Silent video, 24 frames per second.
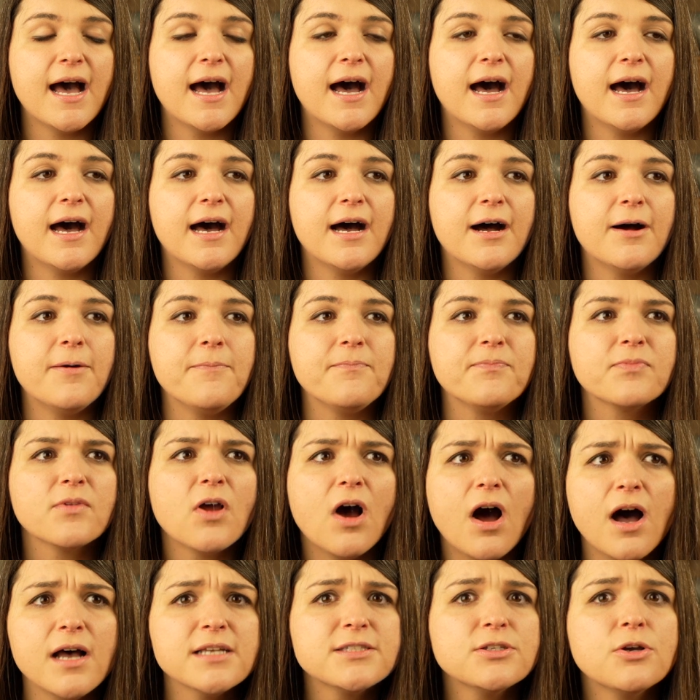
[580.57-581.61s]
Um,
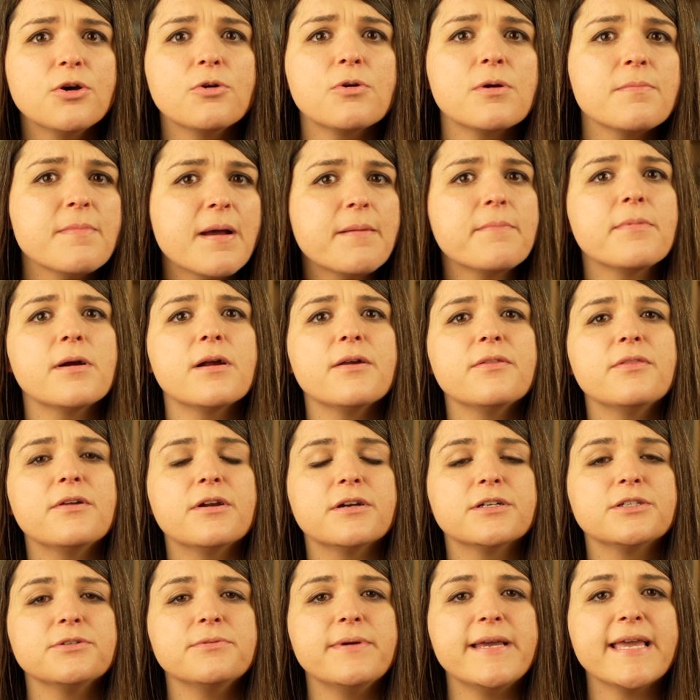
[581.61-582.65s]
also remember,
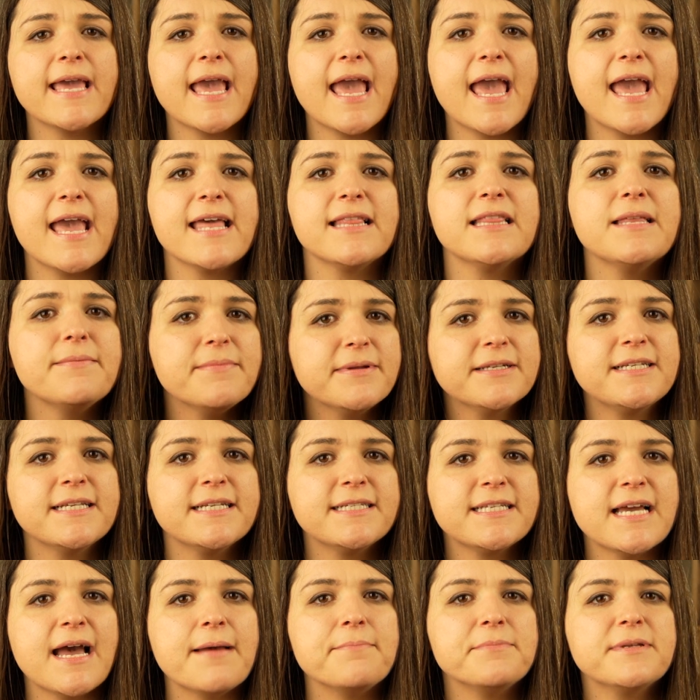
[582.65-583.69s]
they're doing a
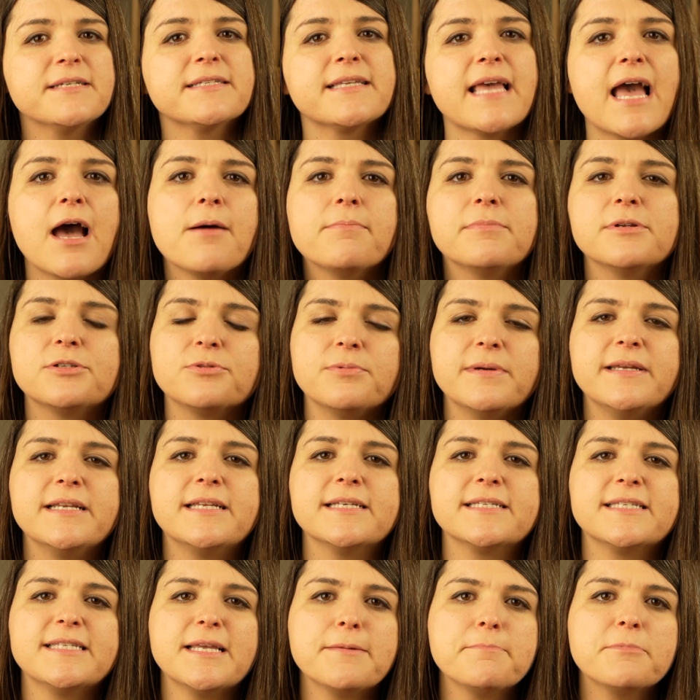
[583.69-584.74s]
limited time discount between
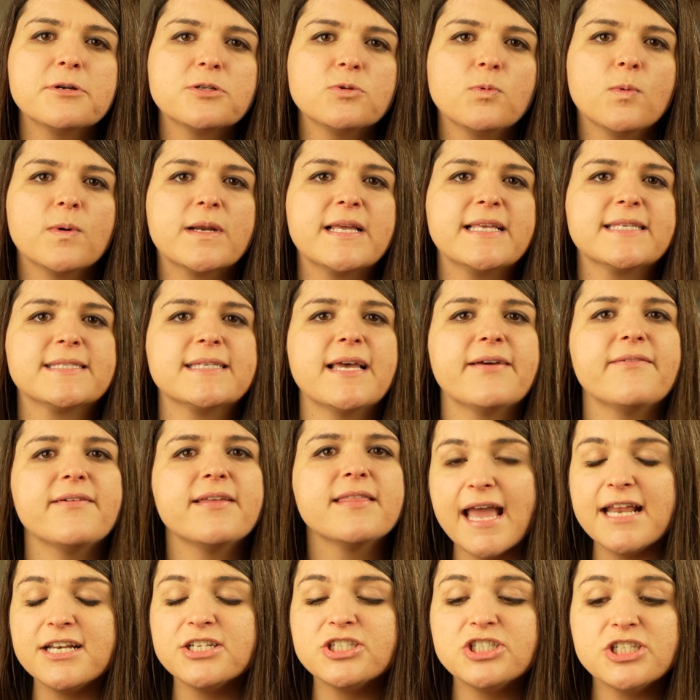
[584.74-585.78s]
December
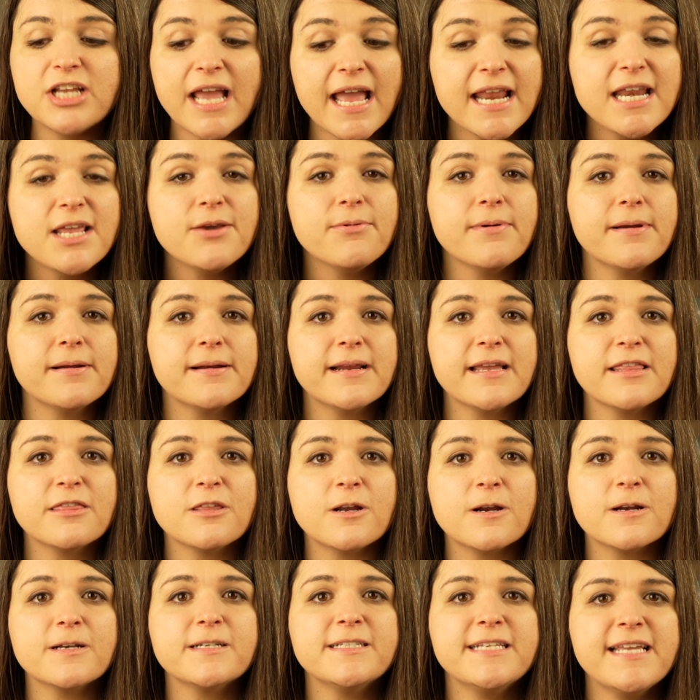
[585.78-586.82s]
twenty-seventh and January
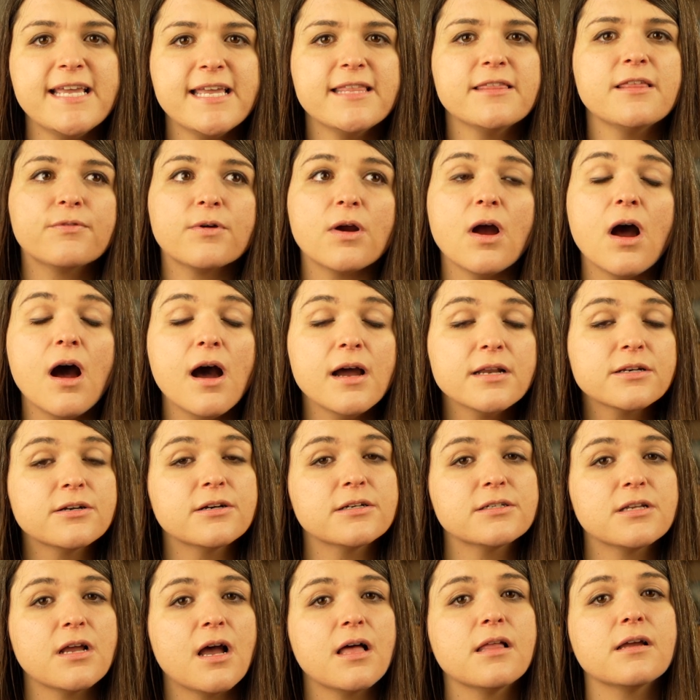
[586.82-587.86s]
thirteenth for one
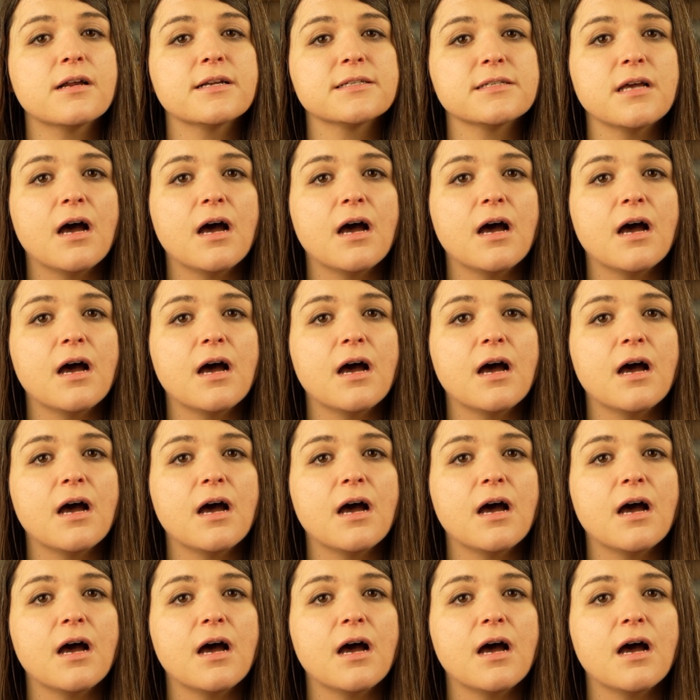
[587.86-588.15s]
hundred dollars